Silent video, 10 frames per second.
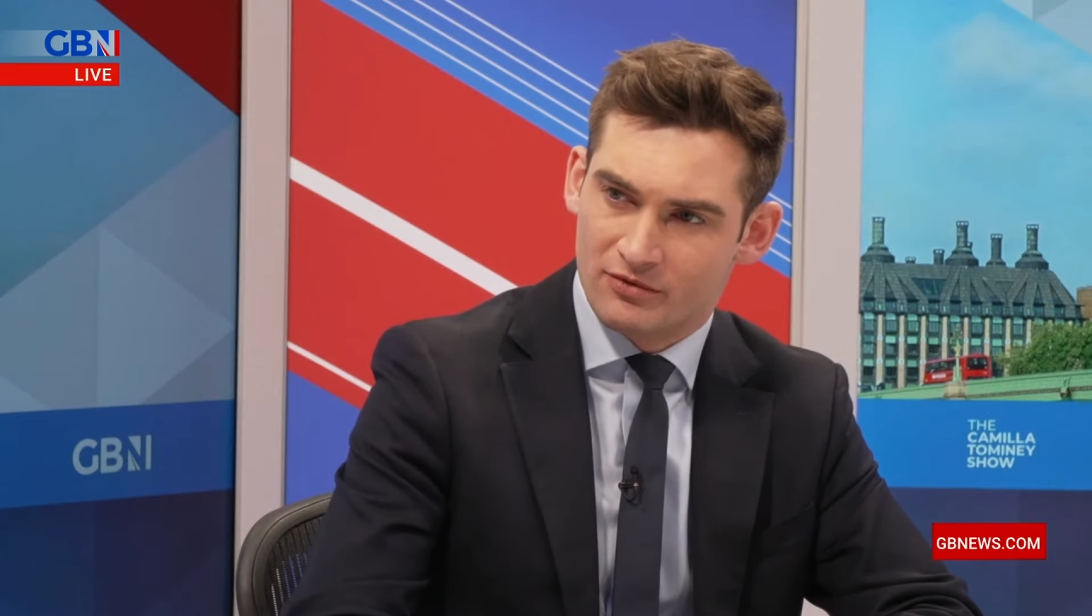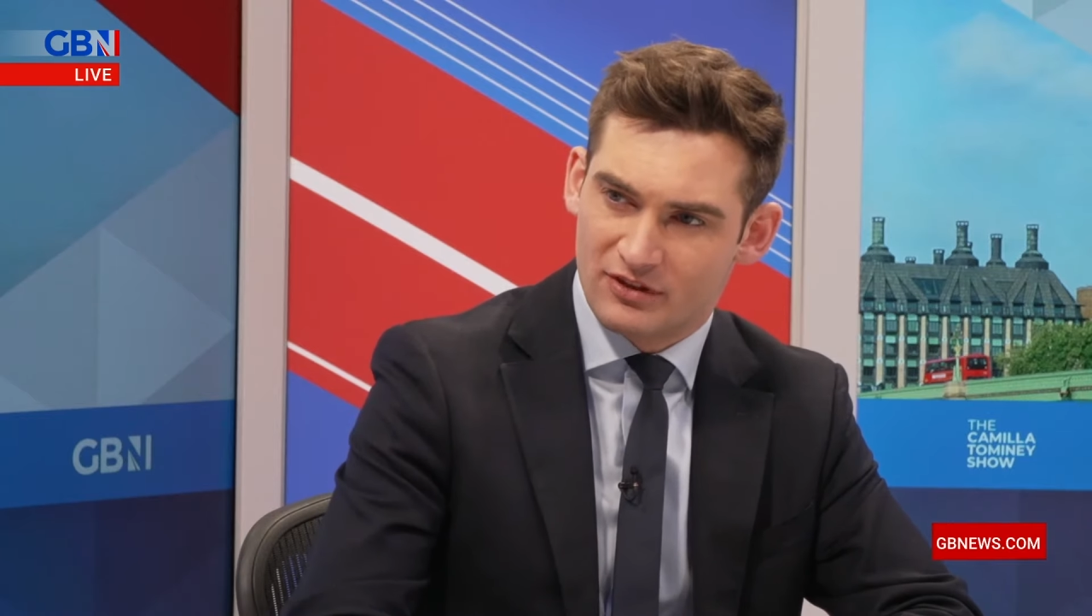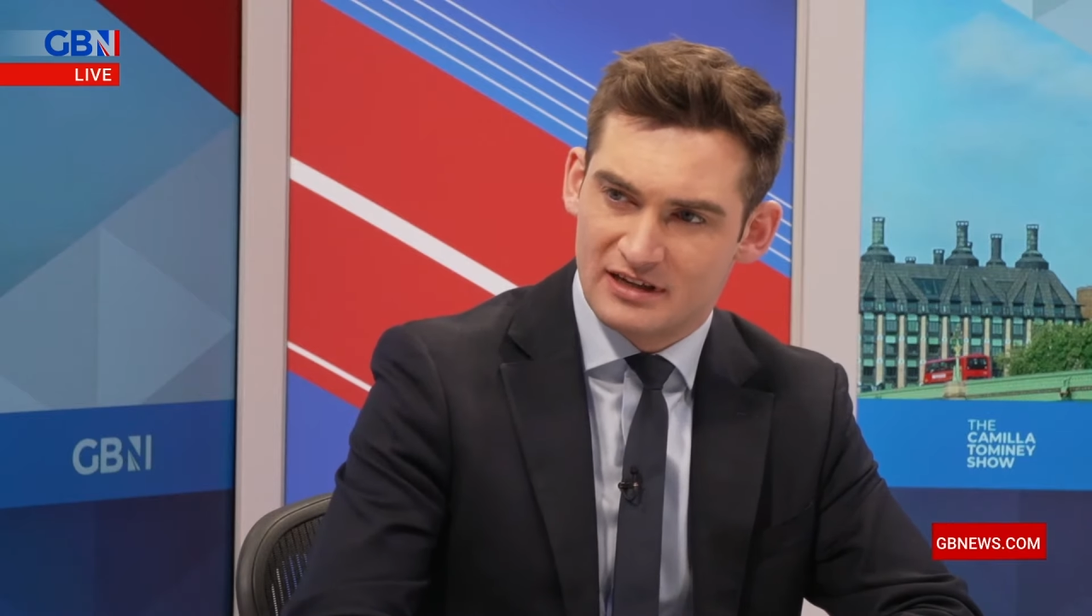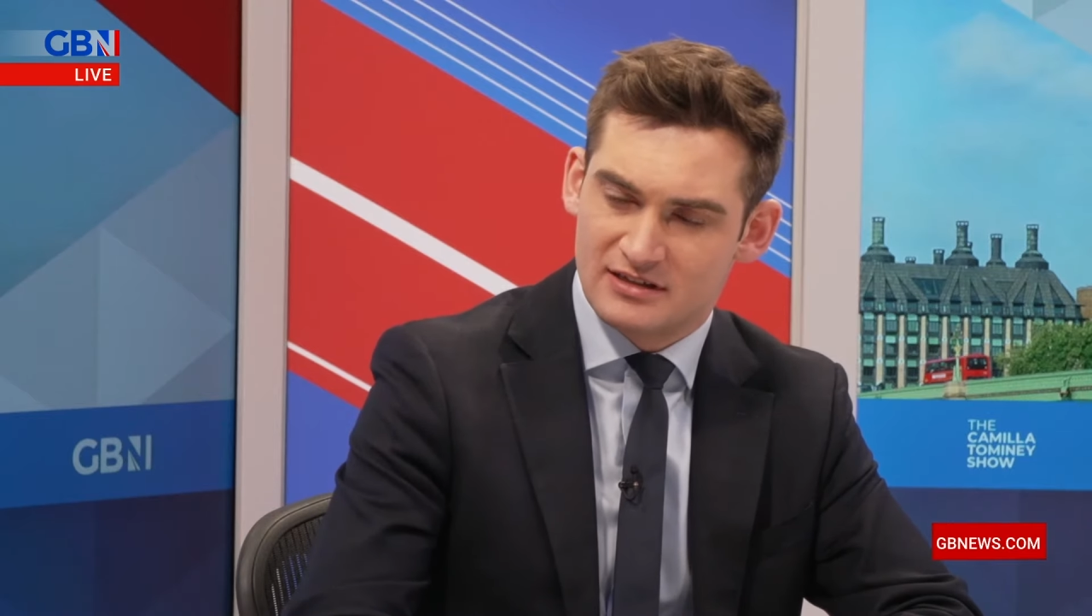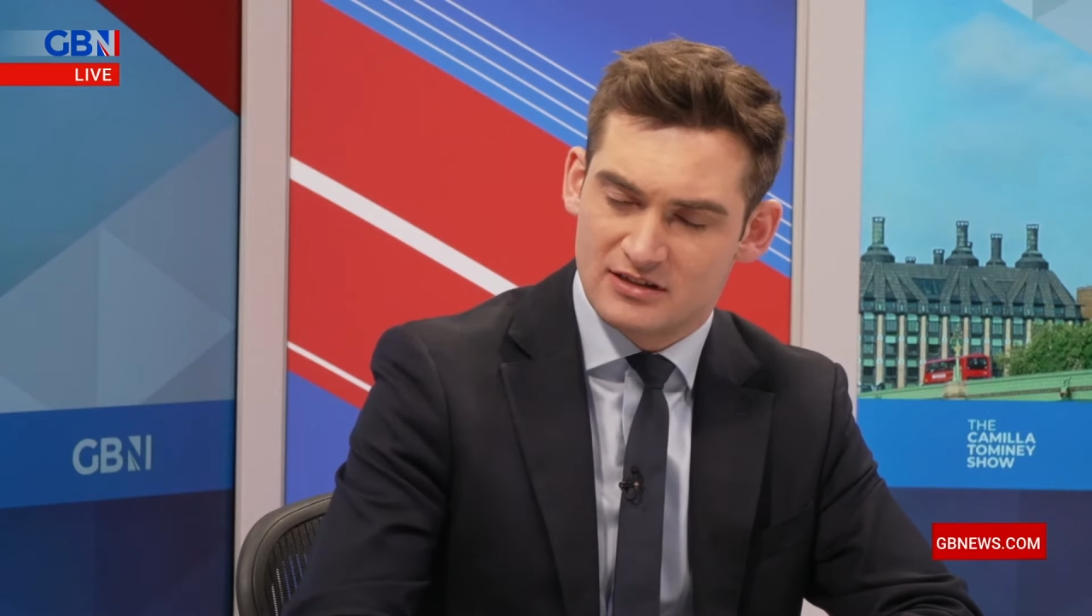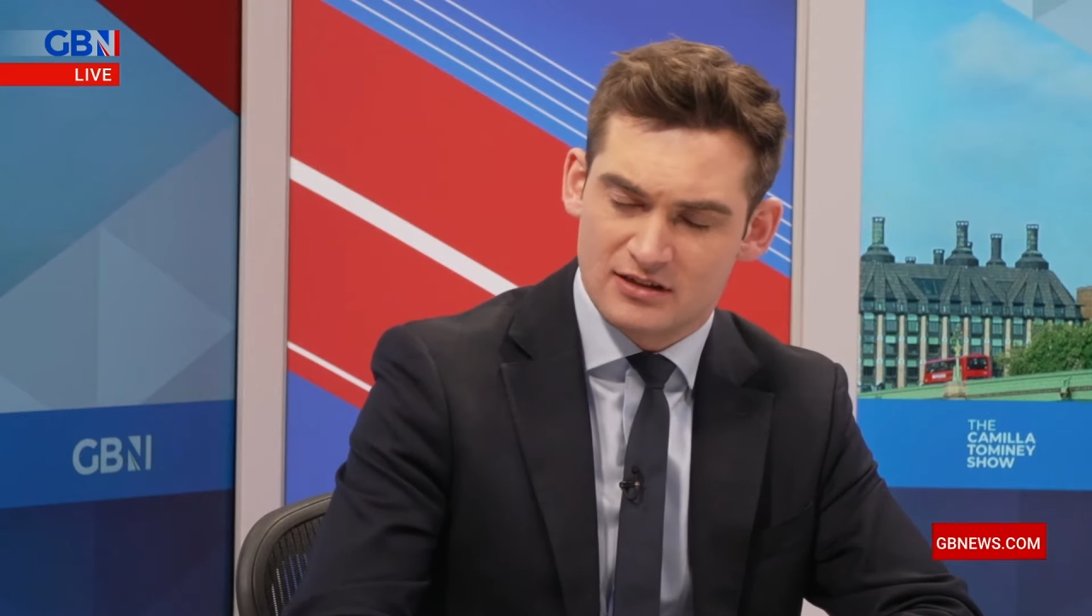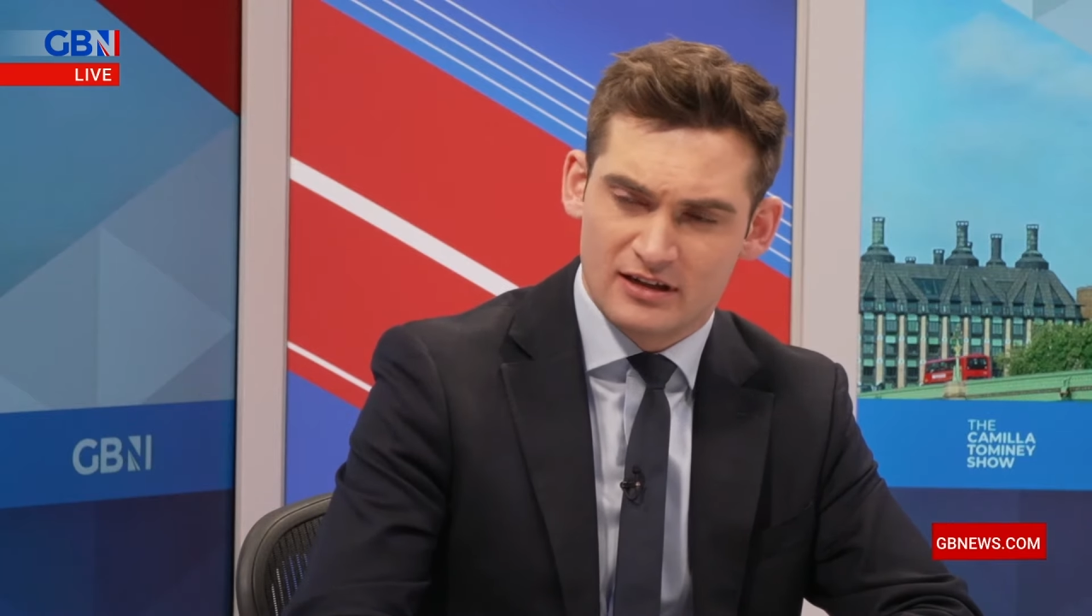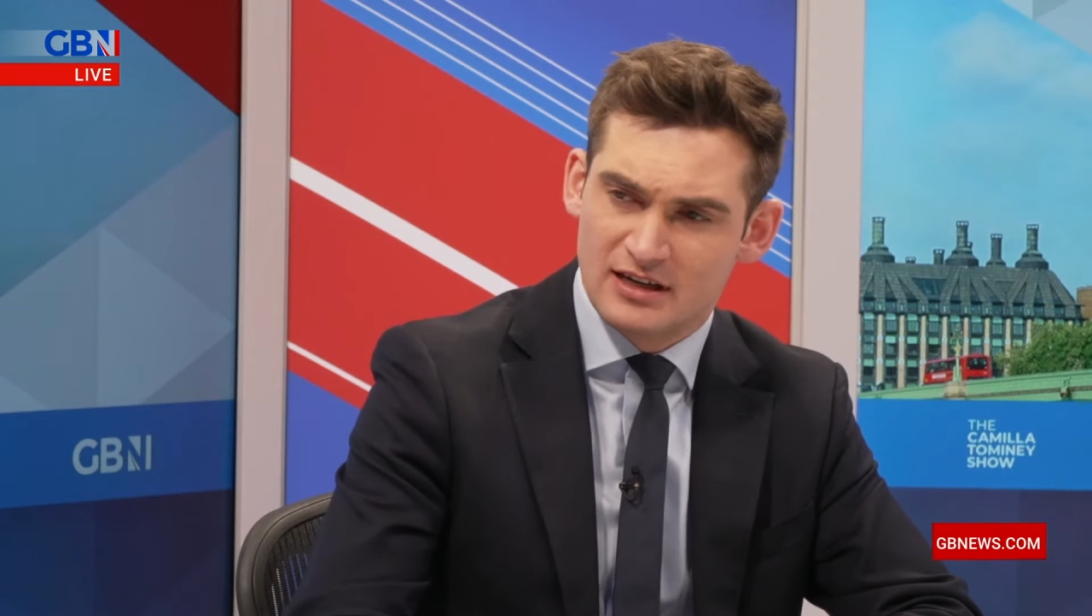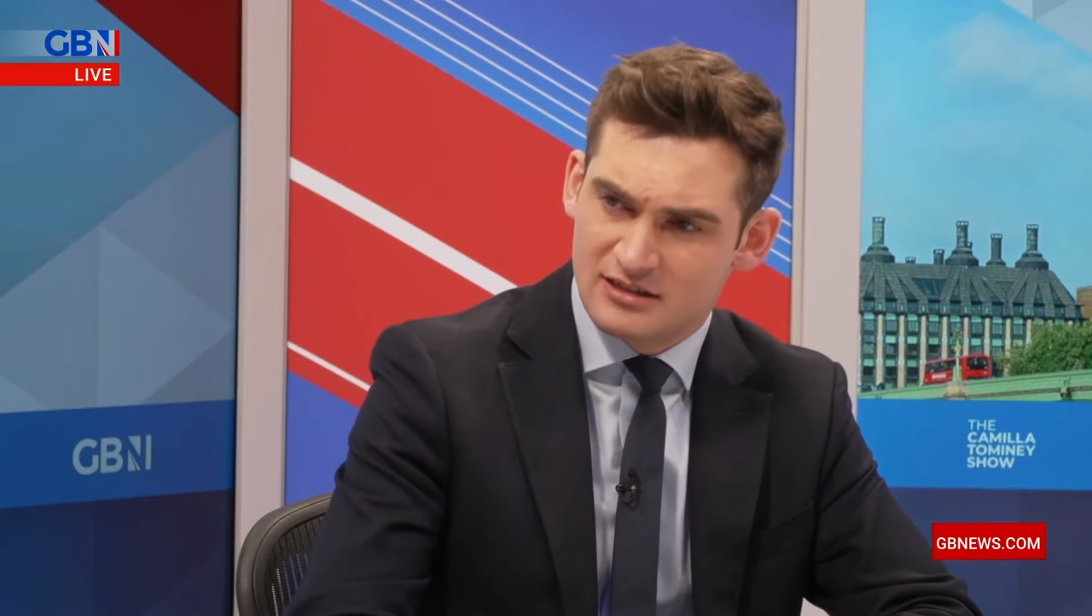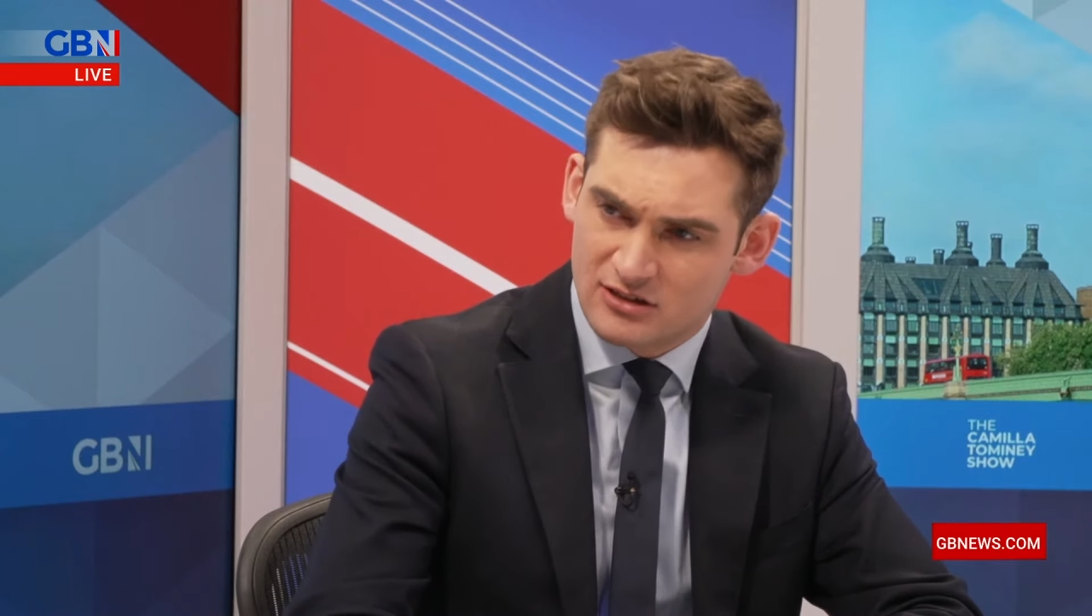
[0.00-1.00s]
from this